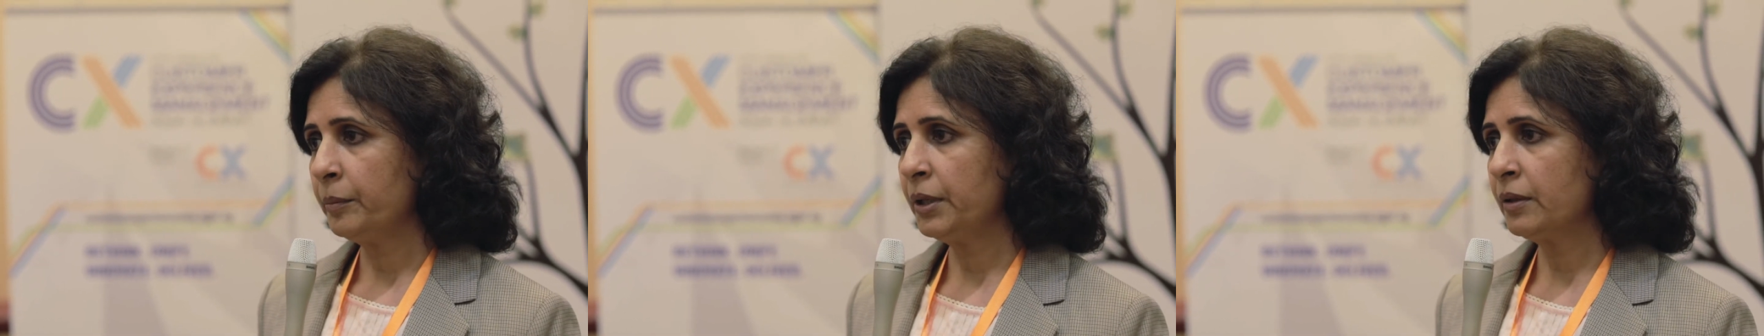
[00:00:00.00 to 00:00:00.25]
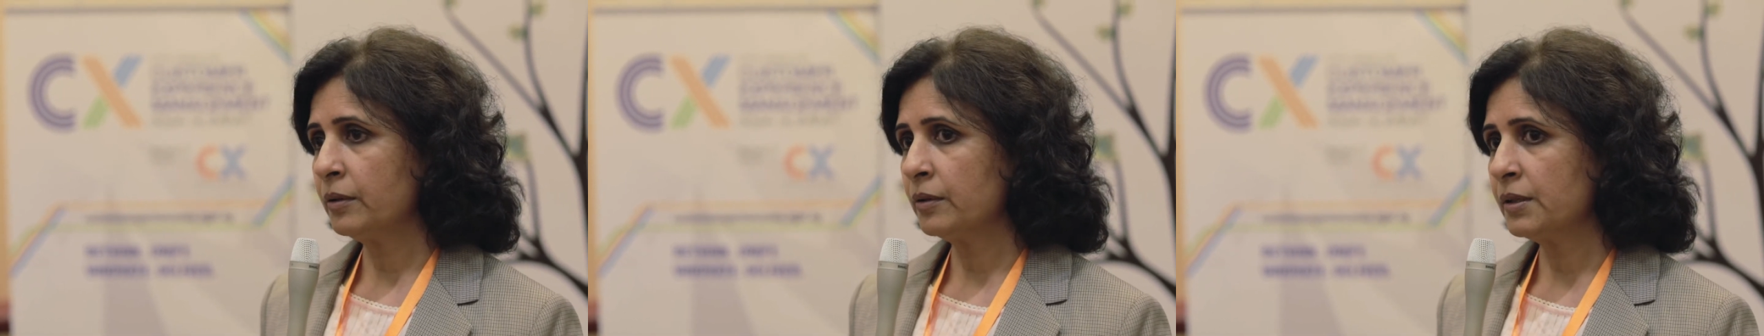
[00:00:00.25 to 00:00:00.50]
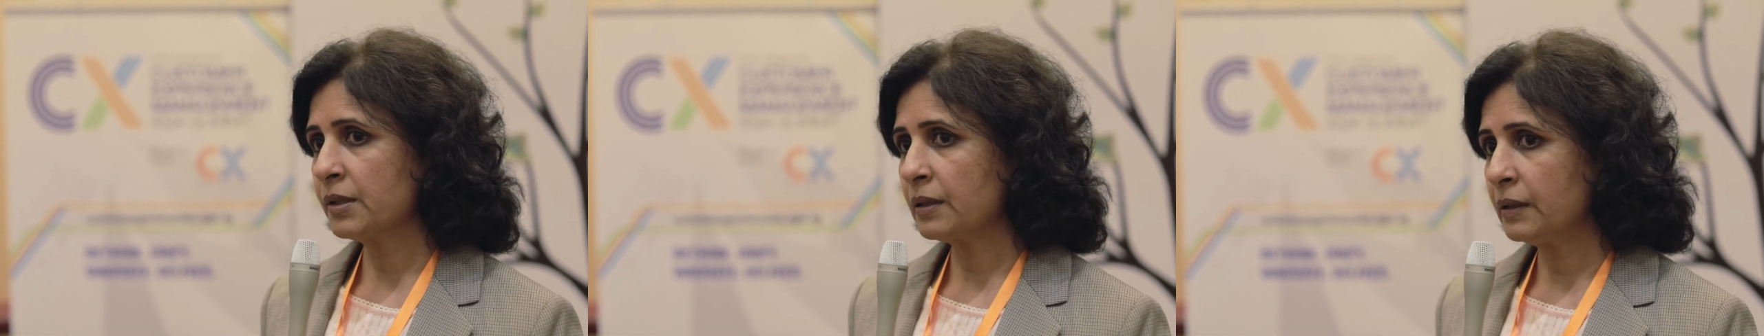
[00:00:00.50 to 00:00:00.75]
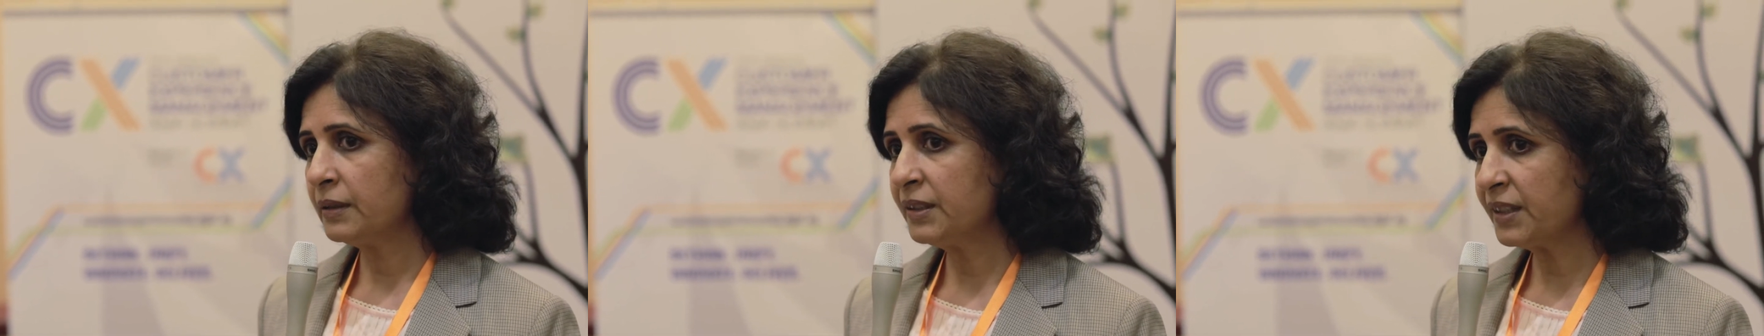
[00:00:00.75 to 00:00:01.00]
because
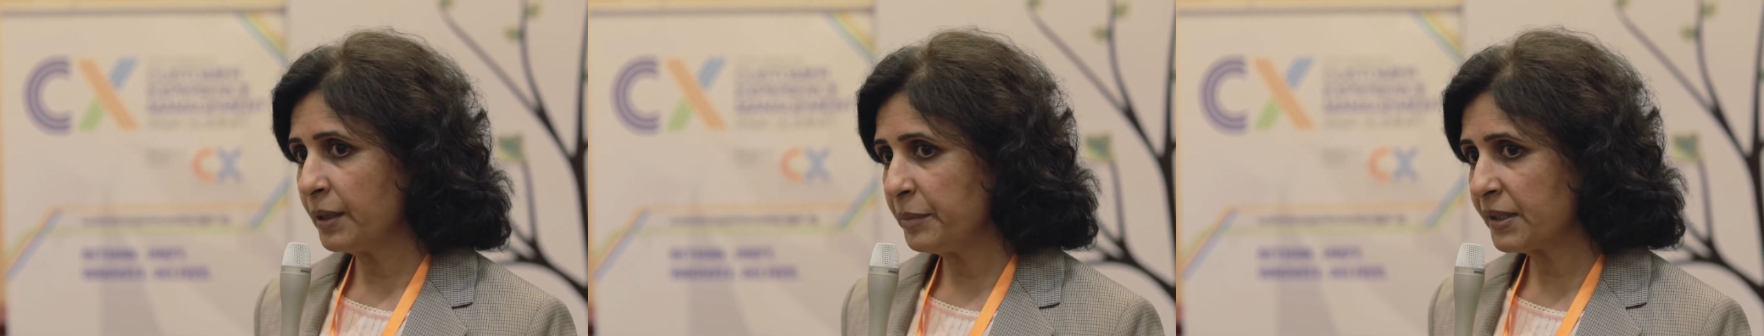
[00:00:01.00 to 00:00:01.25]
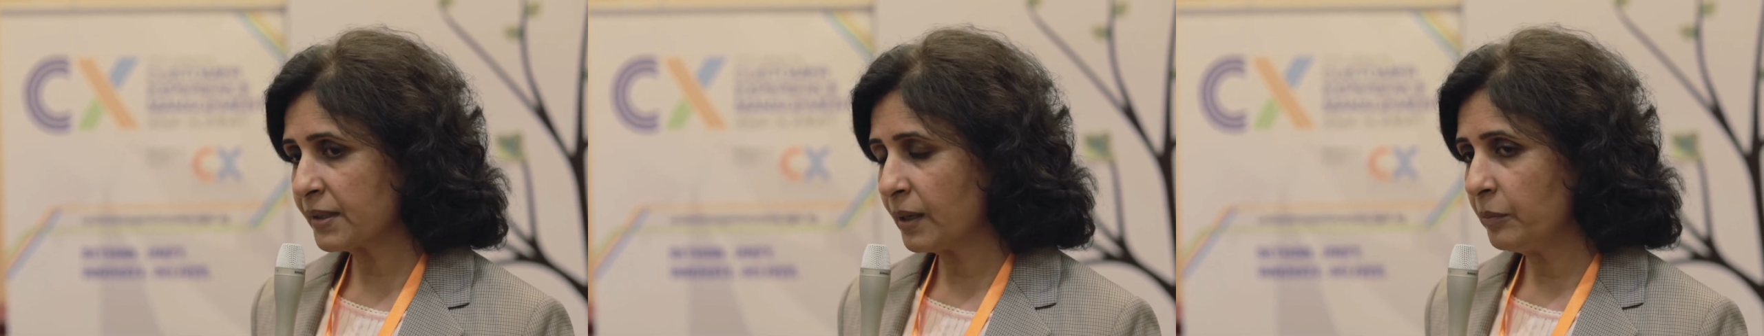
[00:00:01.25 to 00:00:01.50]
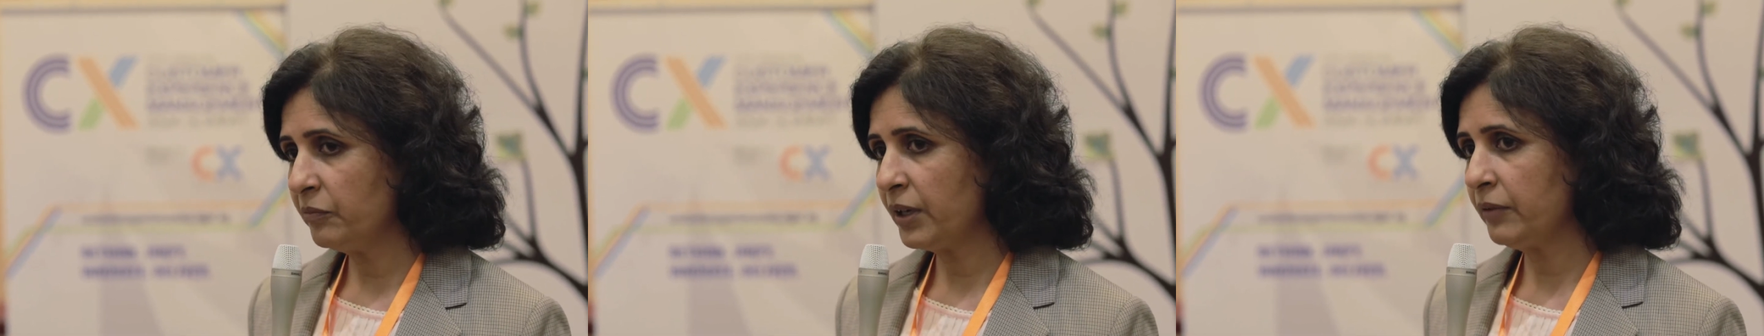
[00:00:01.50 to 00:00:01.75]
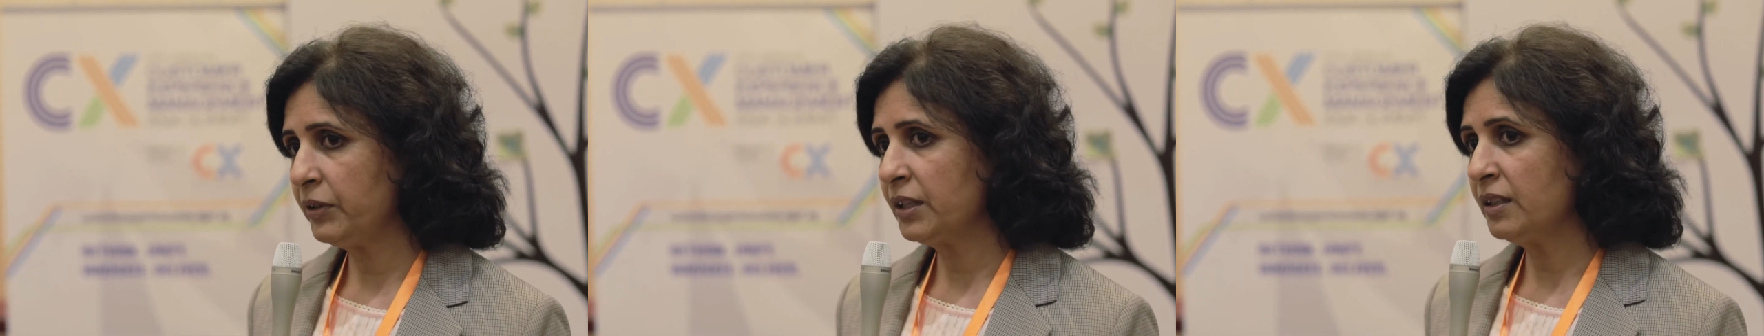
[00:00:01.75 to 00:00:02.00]
the time has come
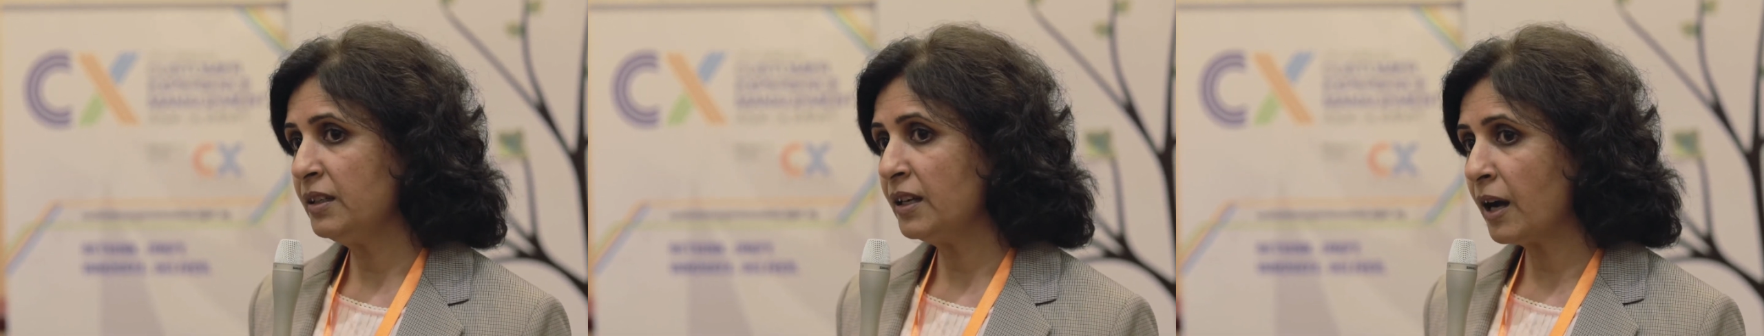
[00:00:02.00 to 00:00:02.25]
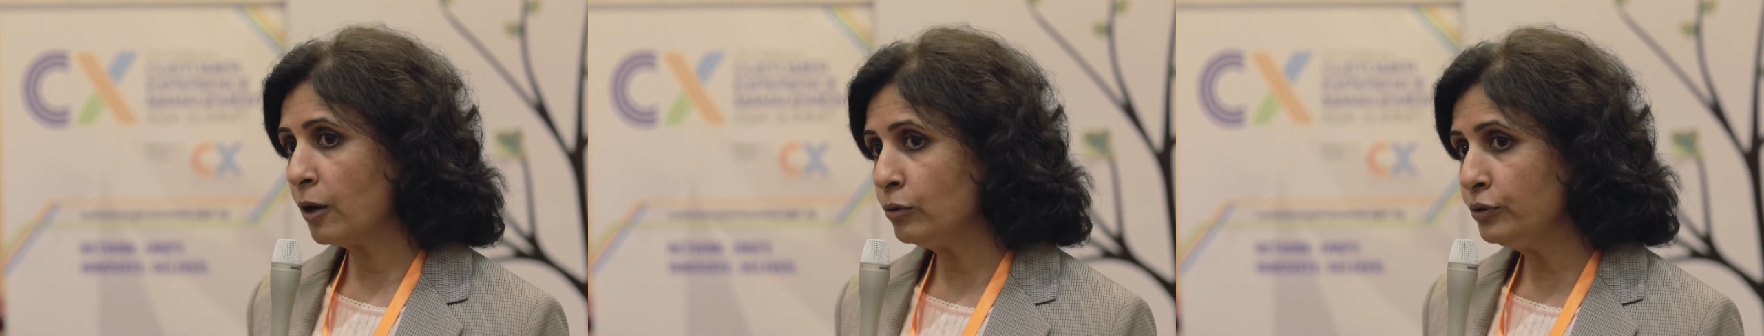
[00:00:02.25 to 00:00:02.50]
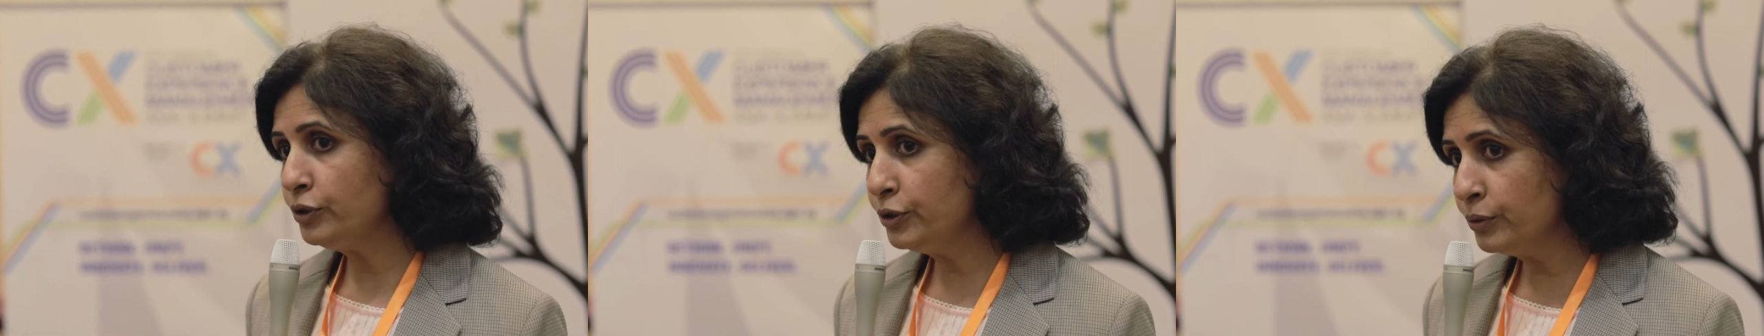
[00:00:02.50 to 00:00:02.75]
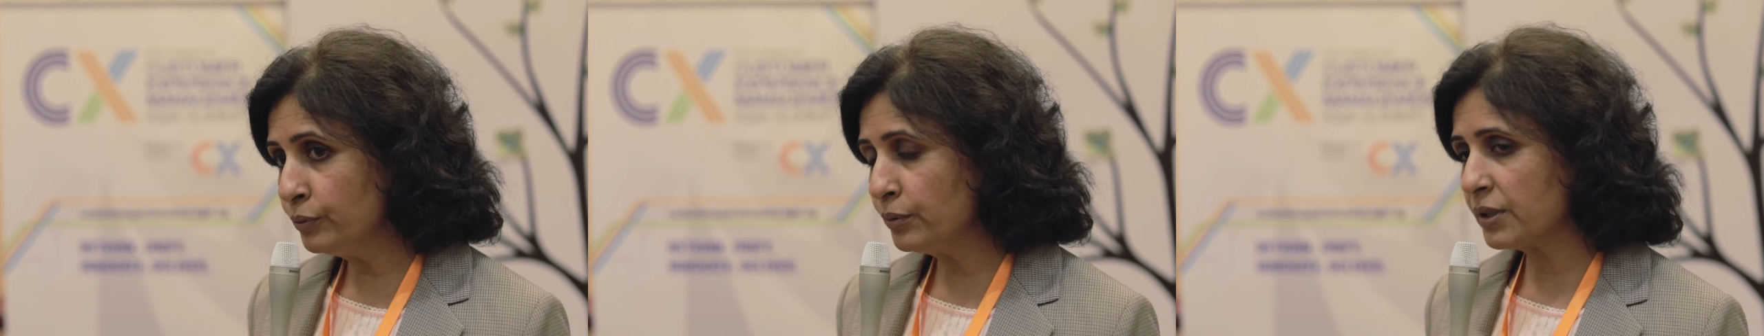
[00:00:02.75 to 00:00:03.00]
where we can now
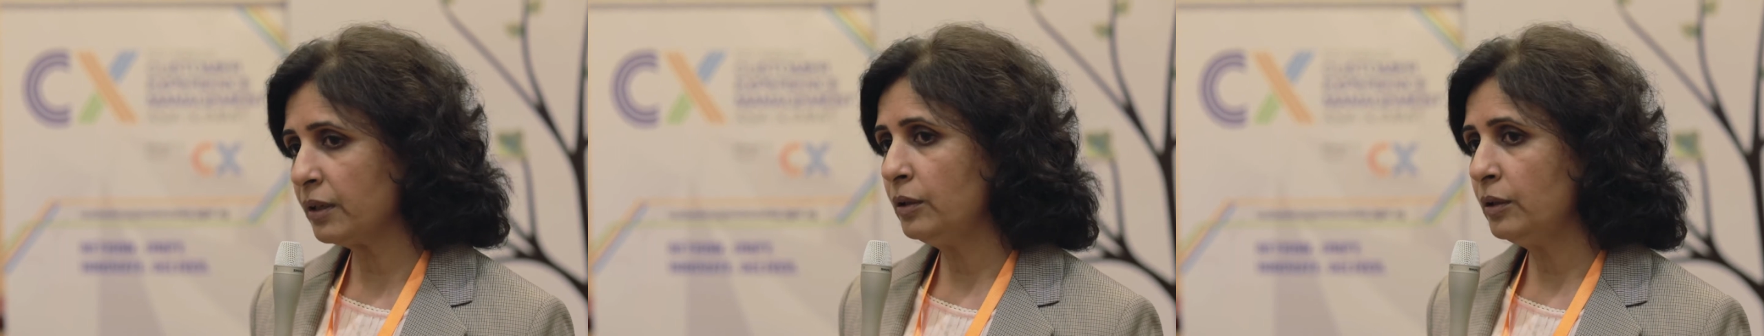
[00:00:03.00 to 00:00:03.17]
use